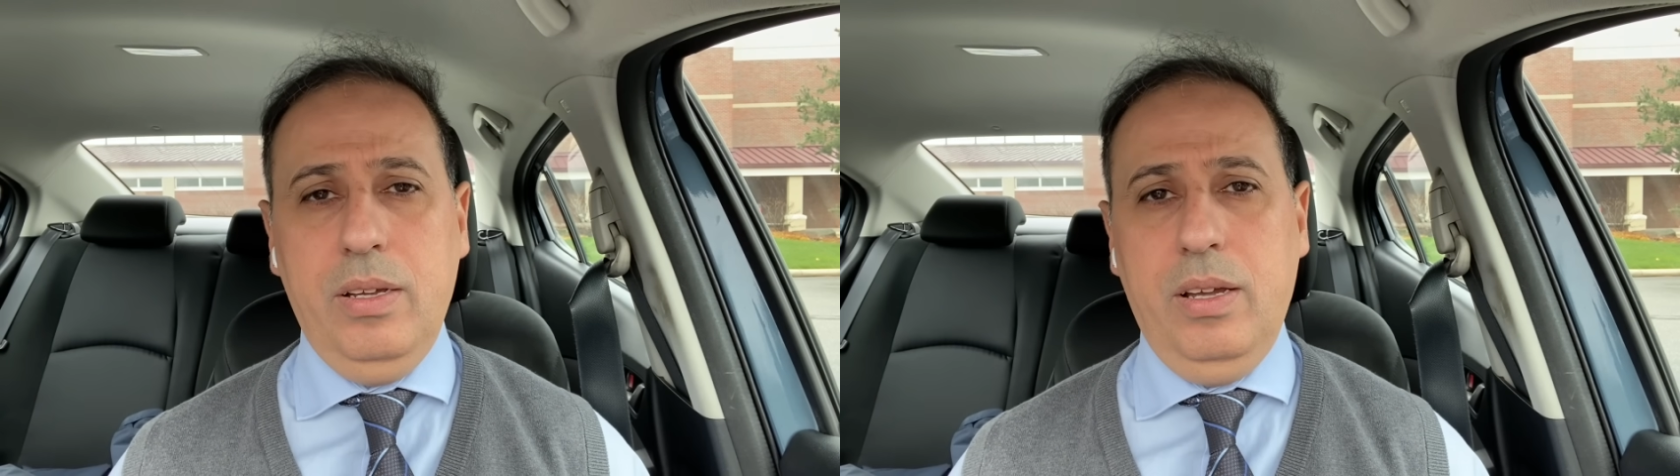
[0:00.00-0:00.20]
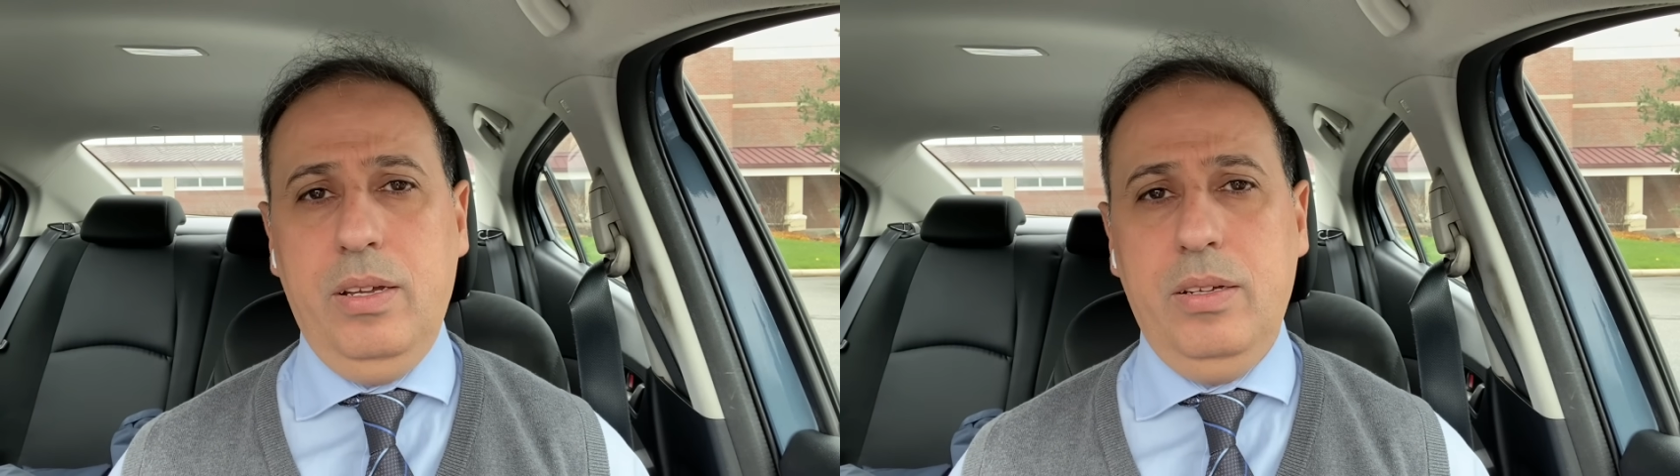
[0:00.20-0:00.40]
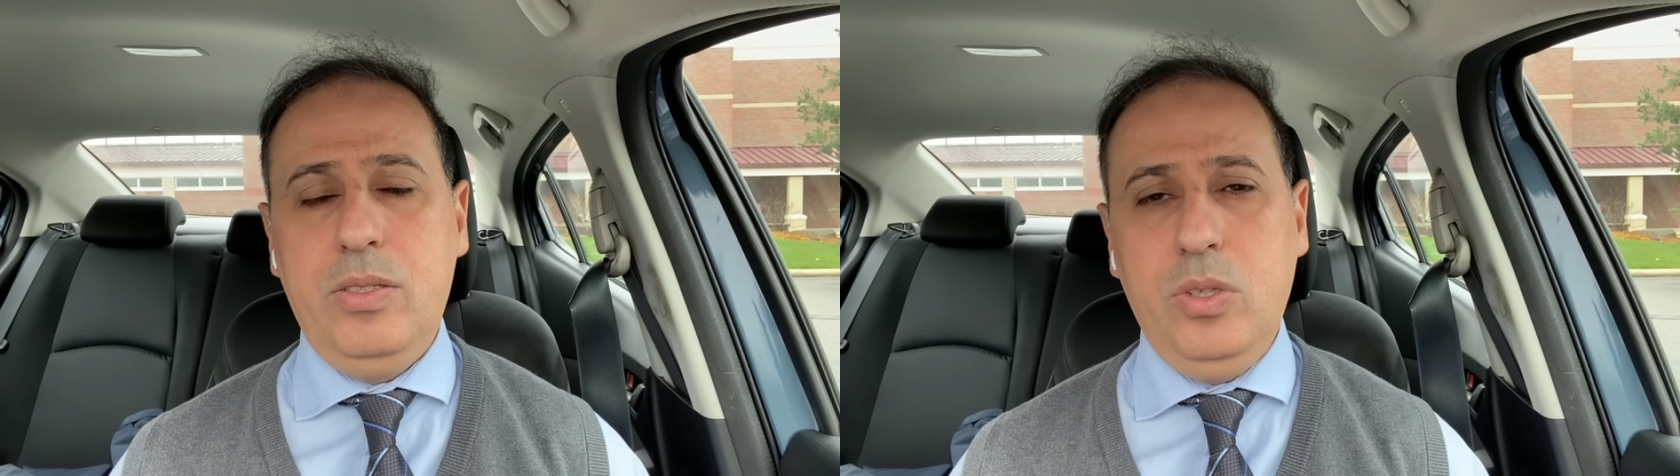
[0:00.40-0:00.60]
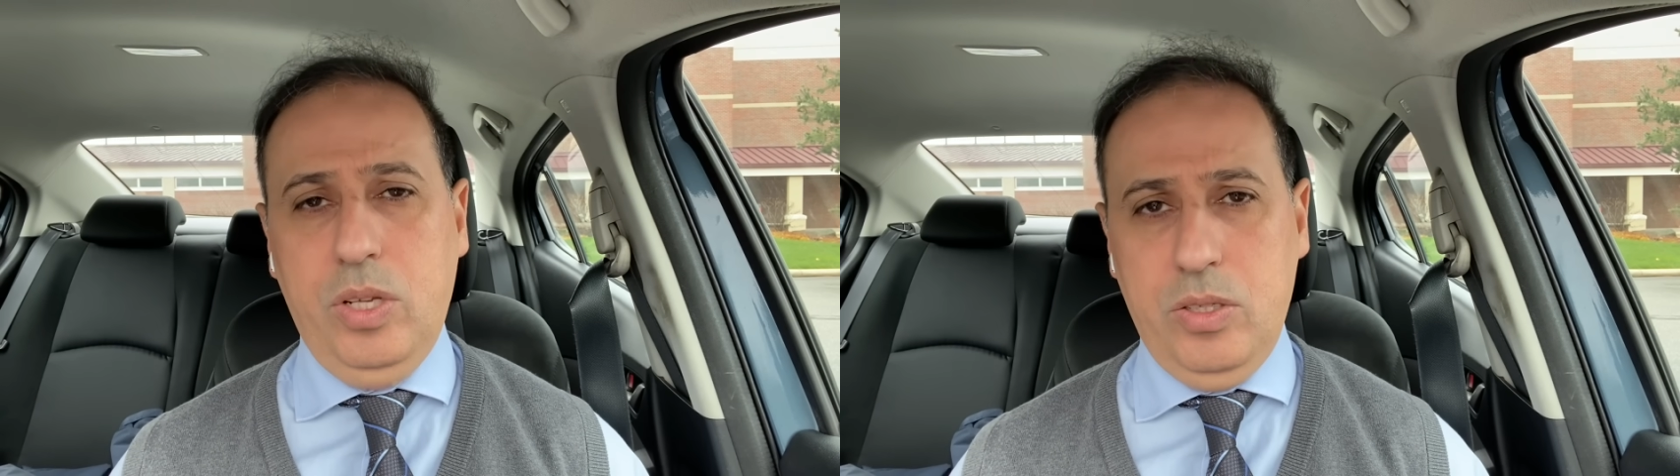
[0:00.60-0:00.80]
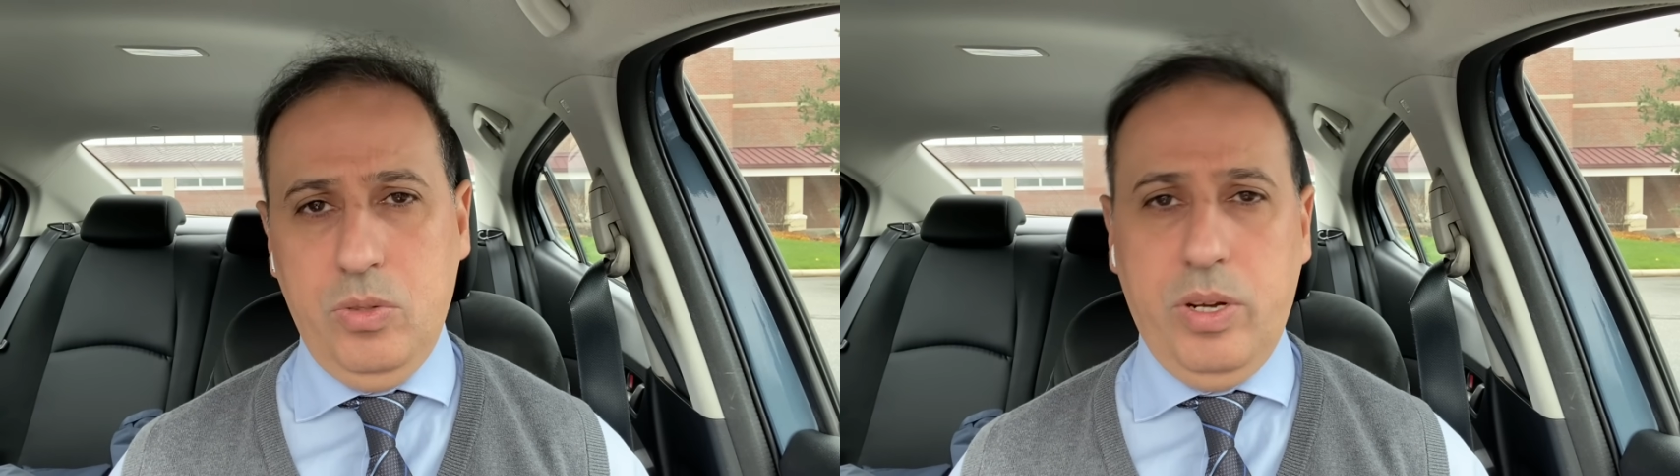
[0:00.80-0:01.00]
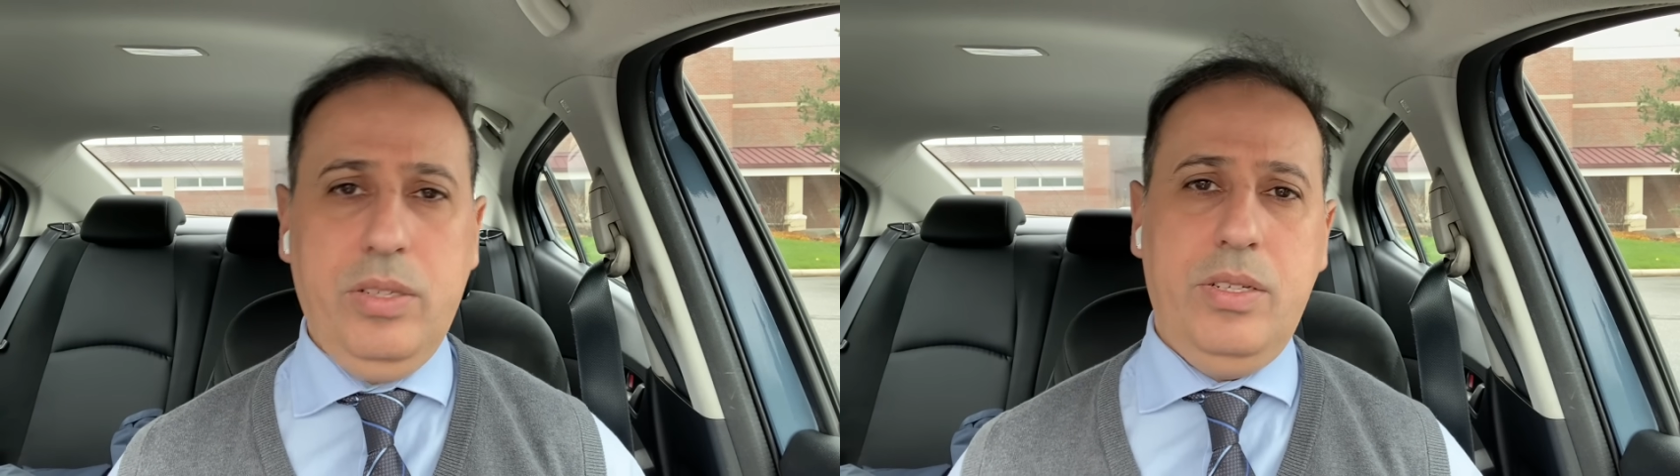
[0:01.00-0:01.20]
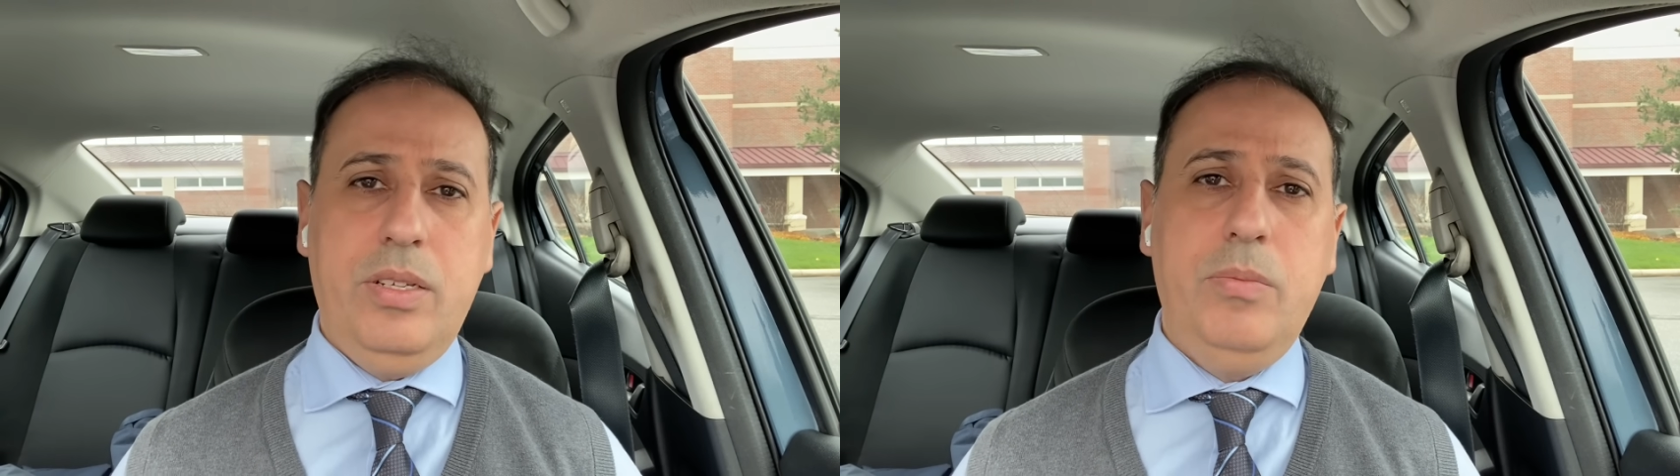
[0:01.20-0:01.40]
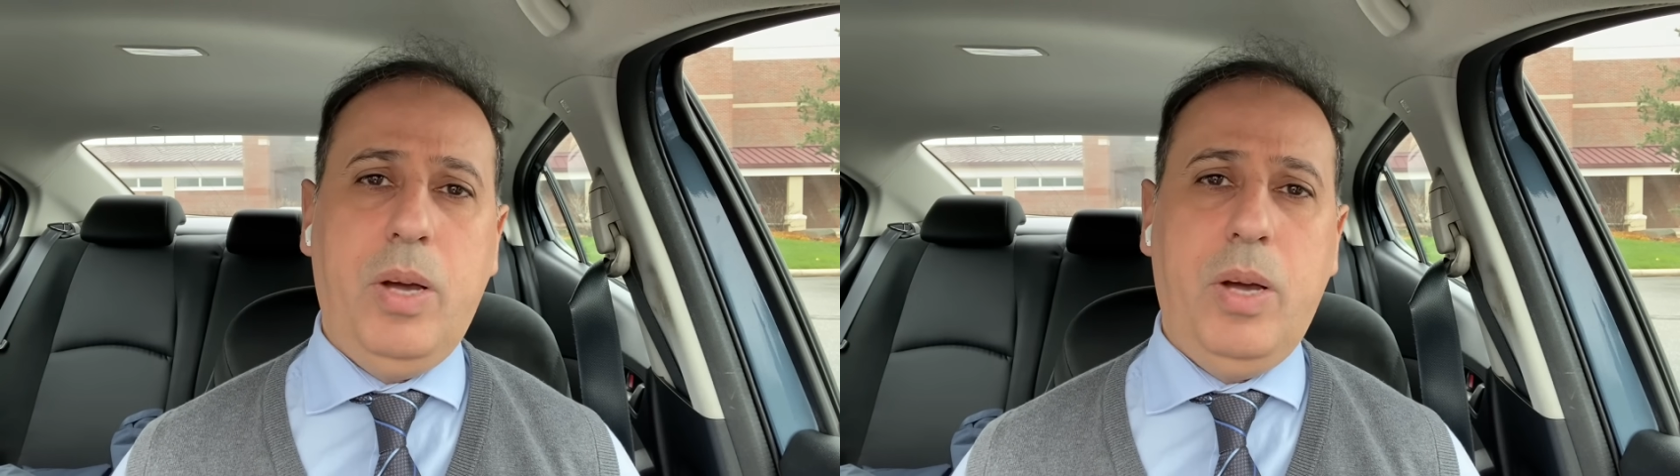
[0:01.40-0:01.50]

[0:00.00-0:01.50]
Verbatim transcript: uh, students who are interested in